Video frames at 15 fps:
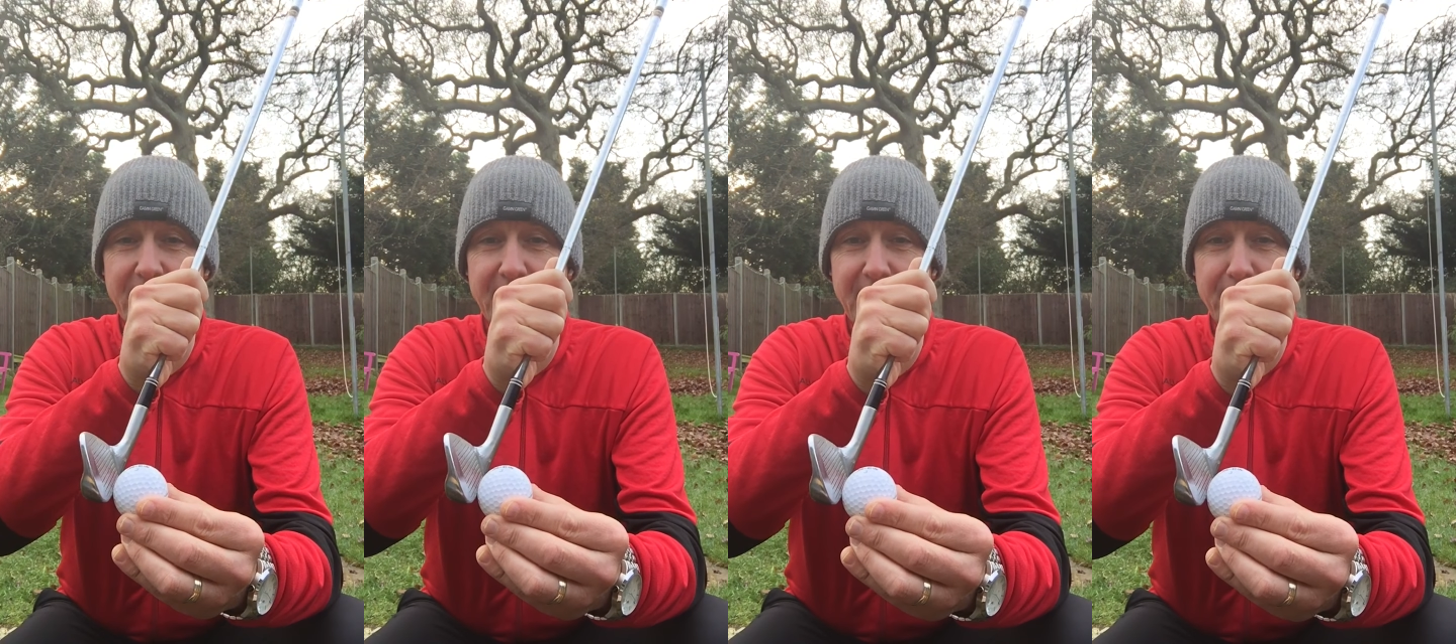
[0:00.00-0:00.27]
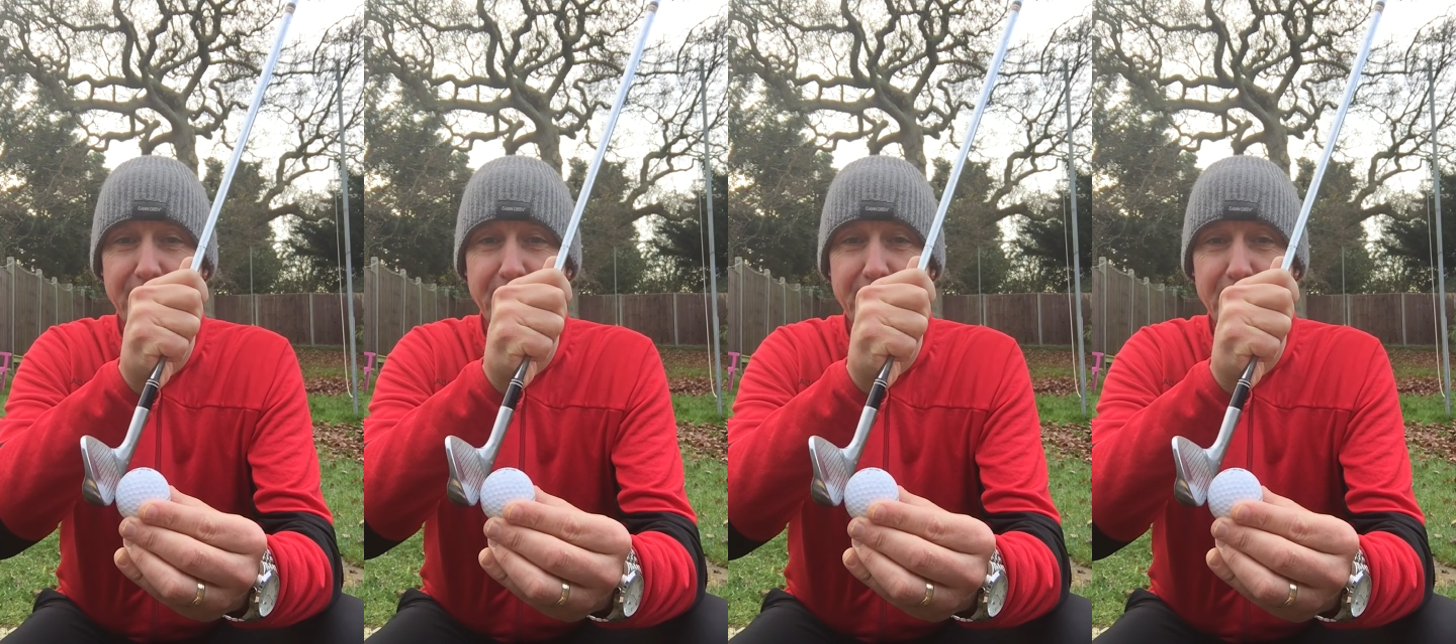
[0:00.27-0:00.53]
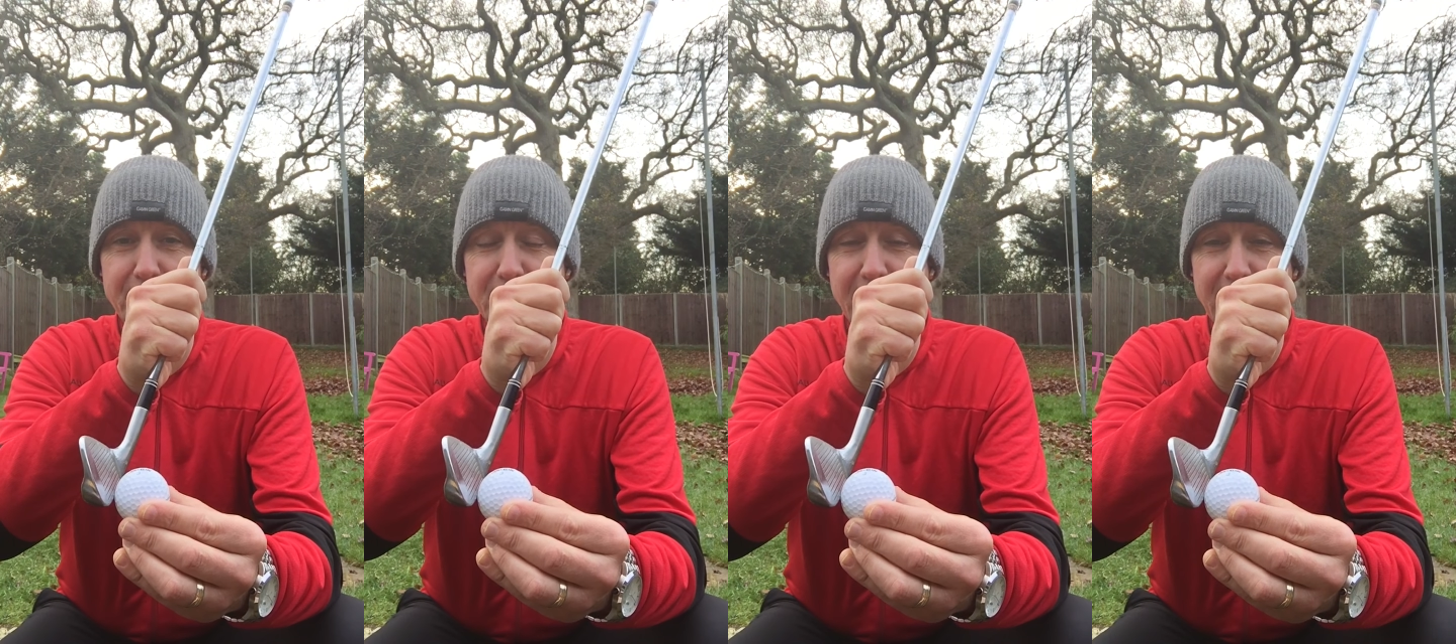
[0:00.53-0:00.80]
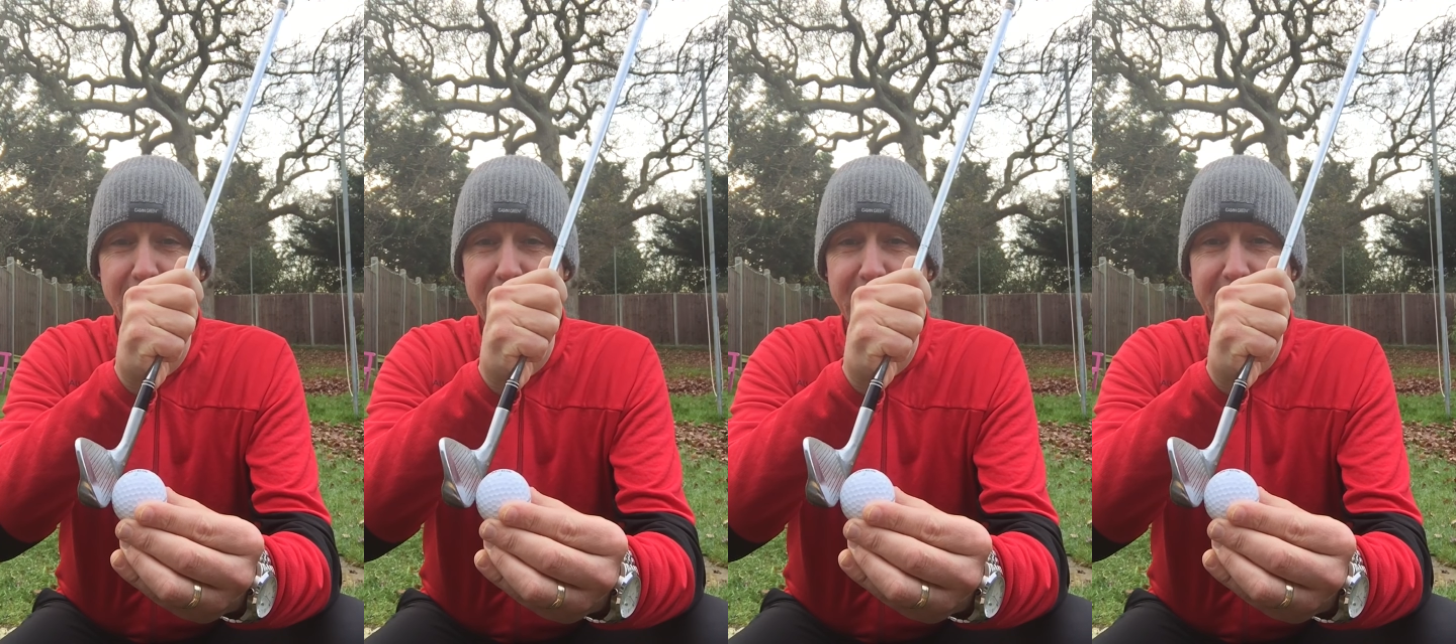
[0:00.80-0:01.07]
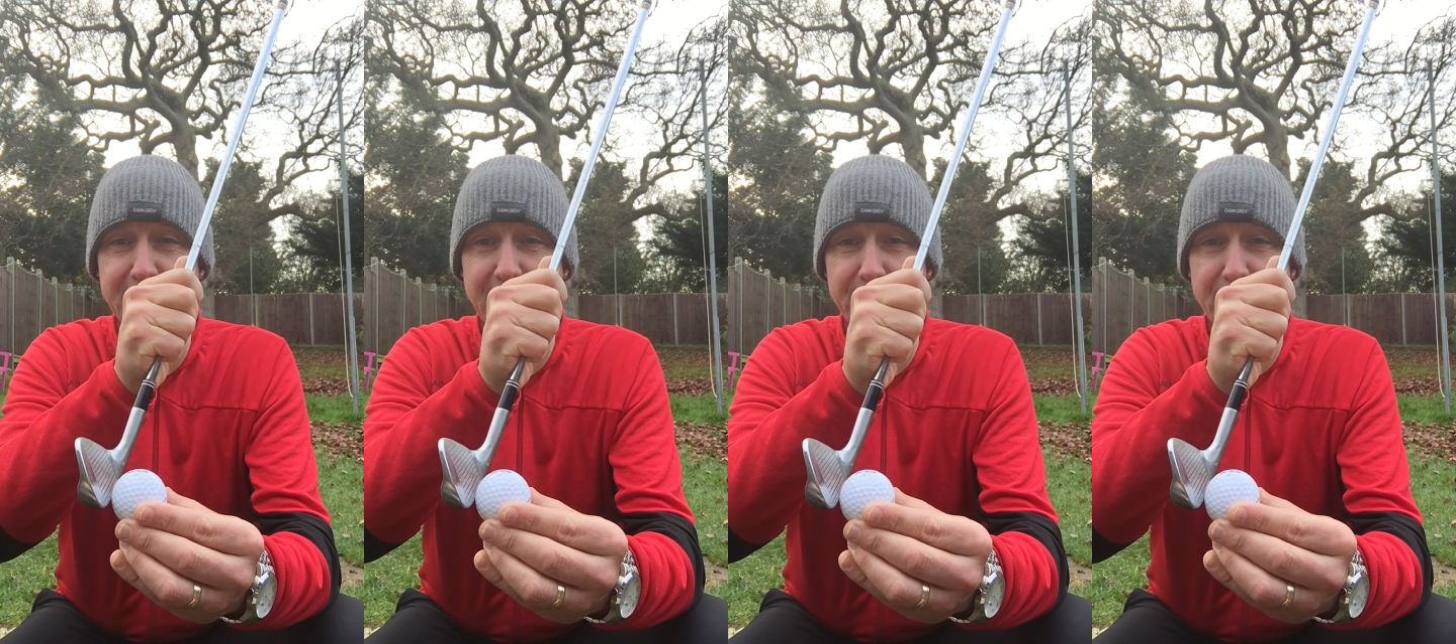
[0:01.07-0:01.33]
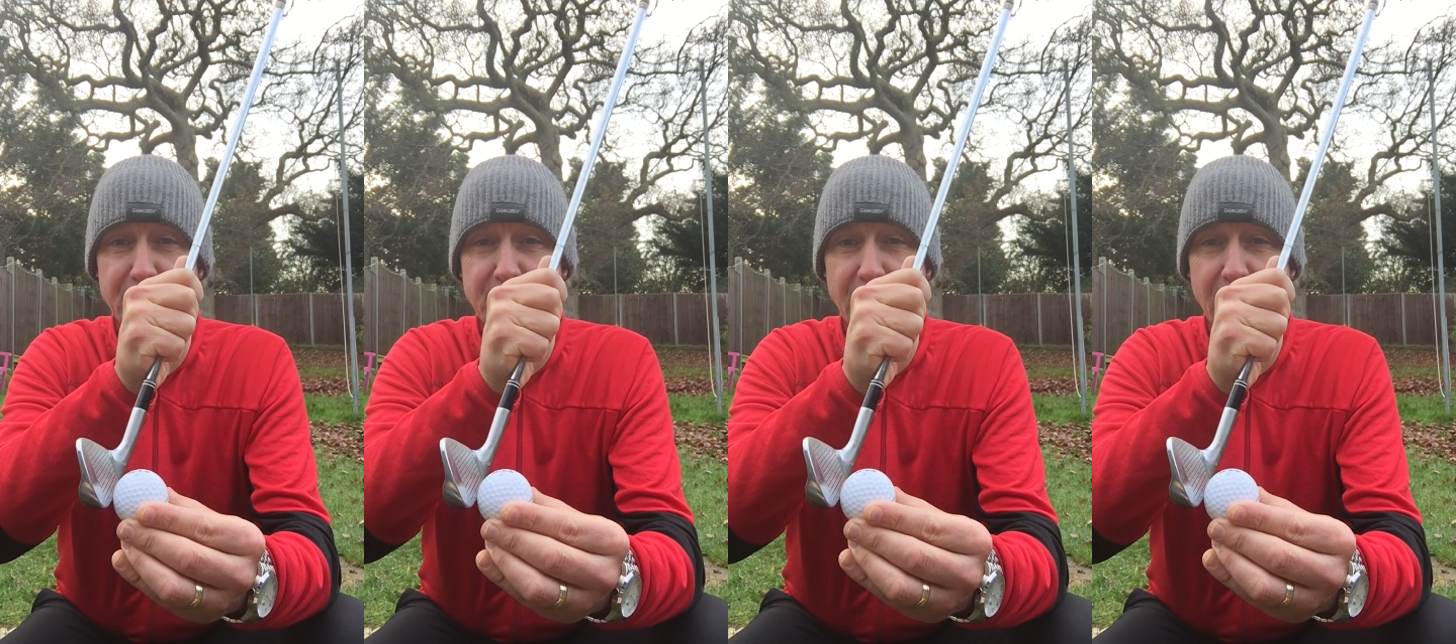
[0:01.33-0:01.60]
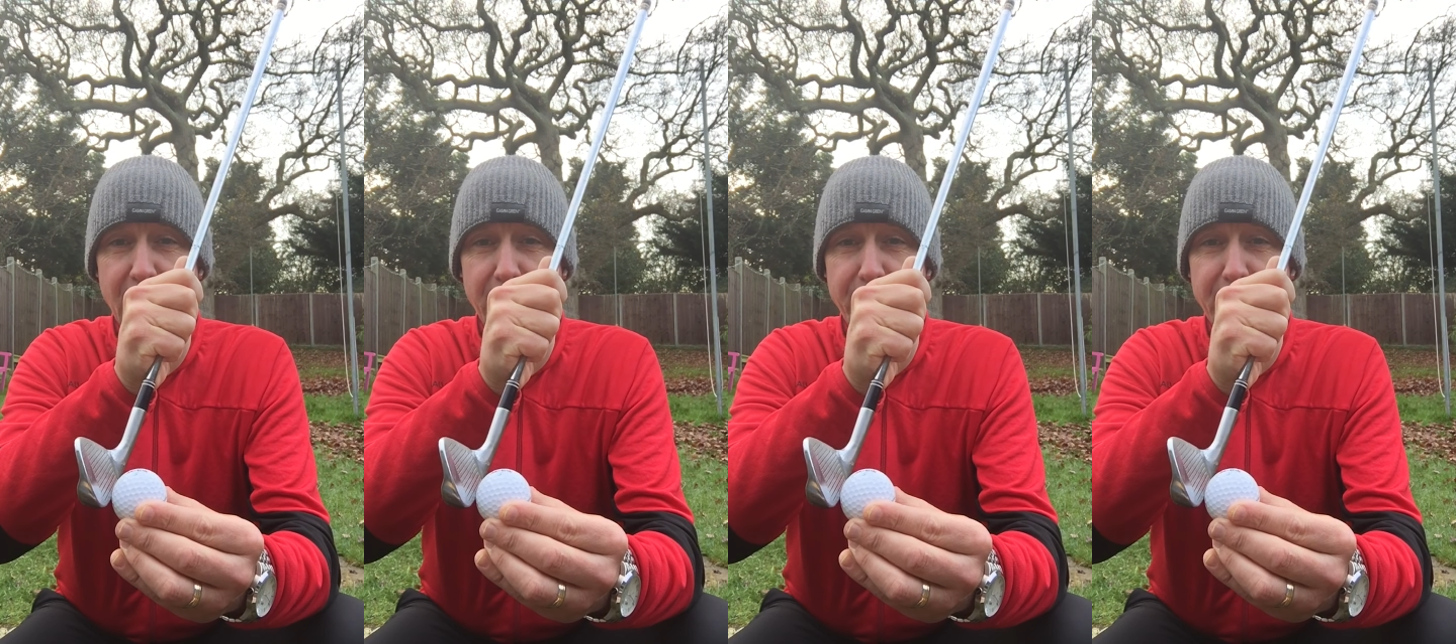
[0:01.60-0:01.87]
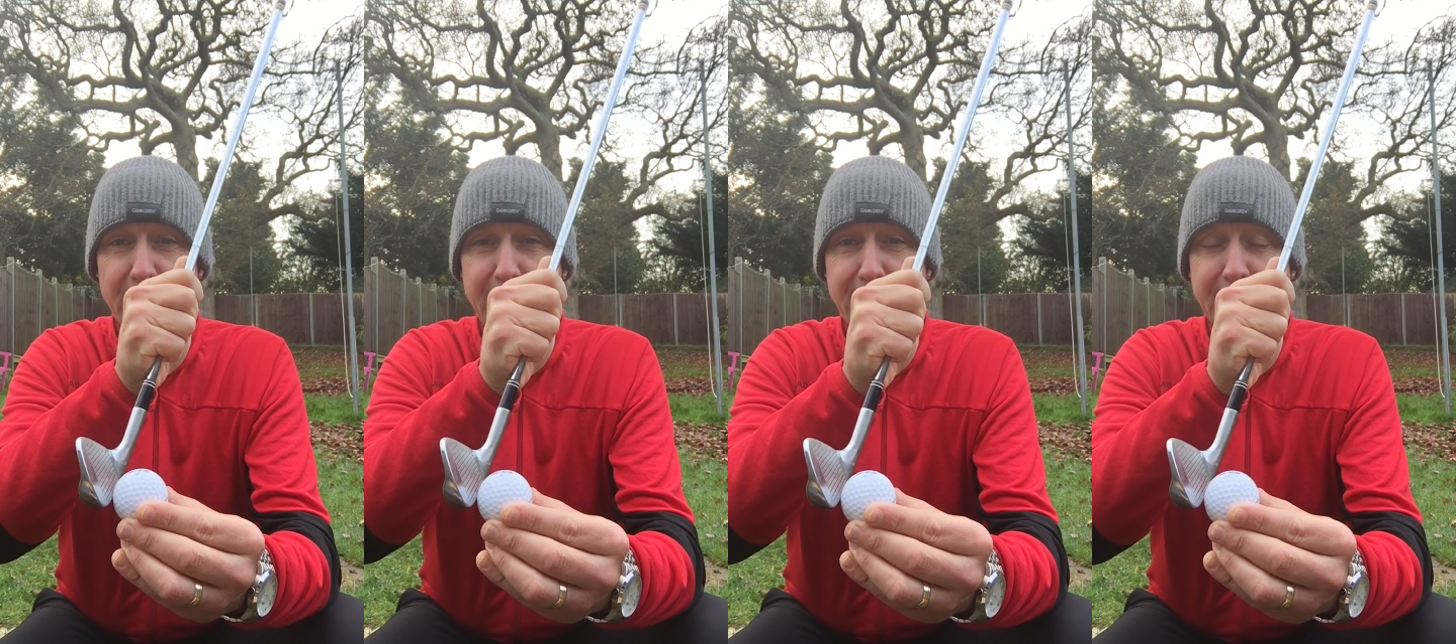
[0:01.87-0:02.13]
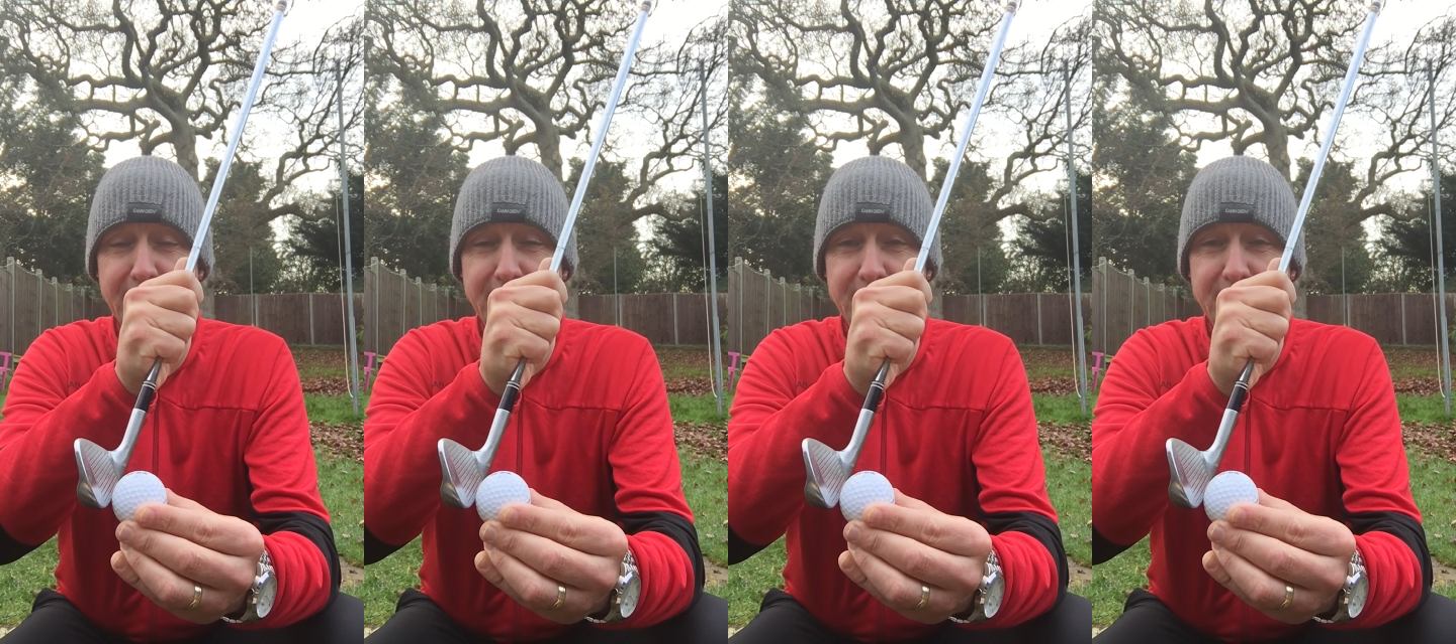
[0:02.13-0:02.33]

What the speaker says: it feels like I need to have the shaft leaning